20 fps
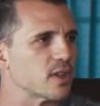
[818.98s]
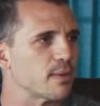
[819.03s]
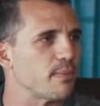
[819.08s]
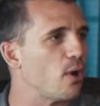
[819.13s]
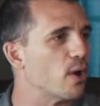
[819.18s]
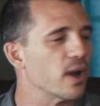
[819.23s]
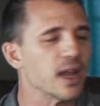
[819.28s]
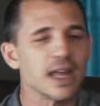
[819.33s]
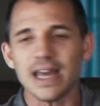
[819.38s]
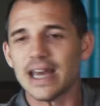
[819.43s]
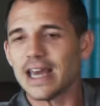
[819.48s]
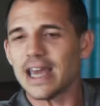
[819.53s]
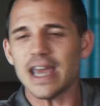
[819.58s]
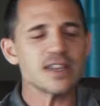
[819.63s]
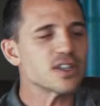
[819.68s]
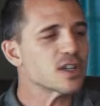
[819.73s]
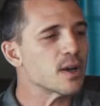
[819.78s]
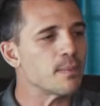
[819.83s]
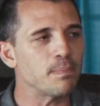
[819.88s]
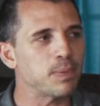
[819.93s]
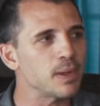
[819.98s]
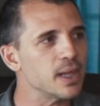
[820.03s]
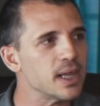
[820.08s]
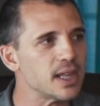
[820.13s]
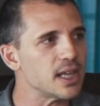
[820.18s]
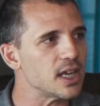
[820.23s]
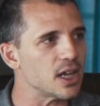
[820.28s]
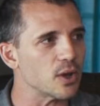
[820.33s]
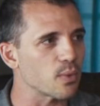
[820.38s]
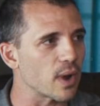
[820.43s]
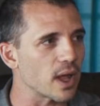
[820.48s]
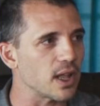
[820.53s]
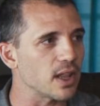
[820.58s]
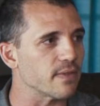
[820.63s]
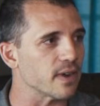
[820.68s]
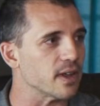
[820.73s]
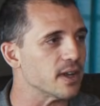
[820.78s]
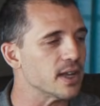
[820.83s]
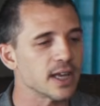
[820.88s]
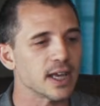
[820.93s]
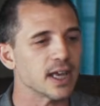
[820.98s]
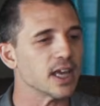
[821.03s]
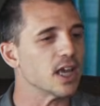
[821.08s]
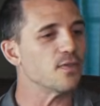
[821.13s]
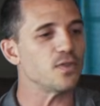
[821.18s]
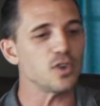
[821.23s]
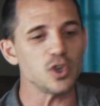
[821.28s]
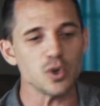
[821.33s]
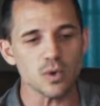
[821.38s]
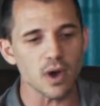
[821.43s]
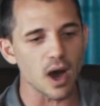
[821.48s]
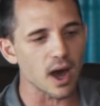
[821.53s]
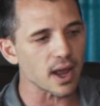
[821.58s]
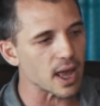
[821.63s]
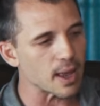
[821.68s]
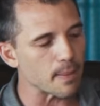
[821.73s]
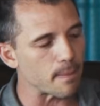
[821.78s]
which is Dan and I discussing really personal